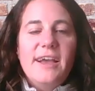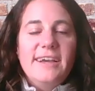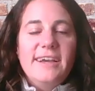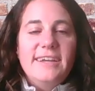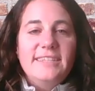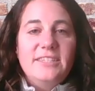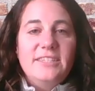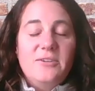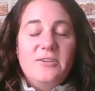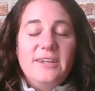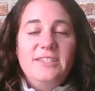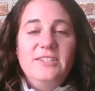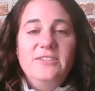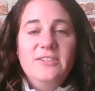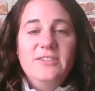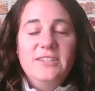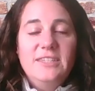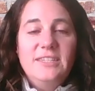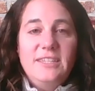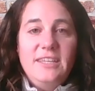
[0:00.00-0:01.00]
So as
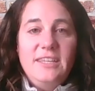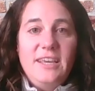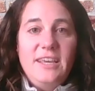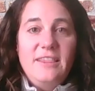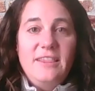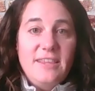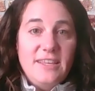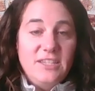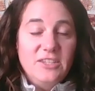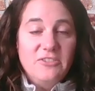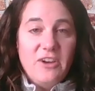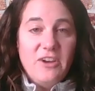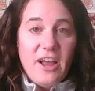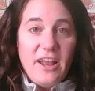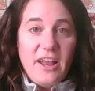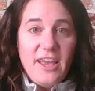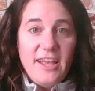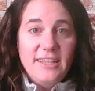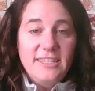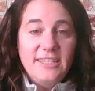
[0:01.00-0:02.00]
you can see, this
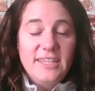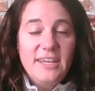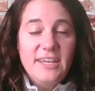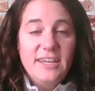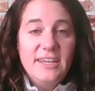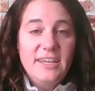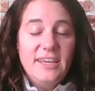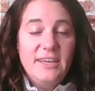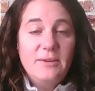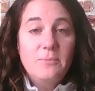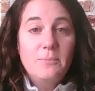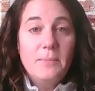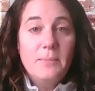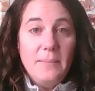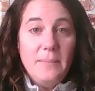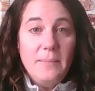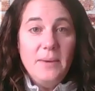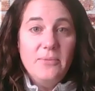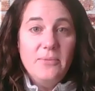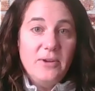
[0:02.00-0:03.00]
credit
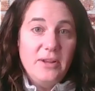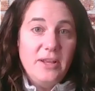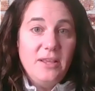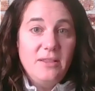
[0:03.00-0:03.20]
might be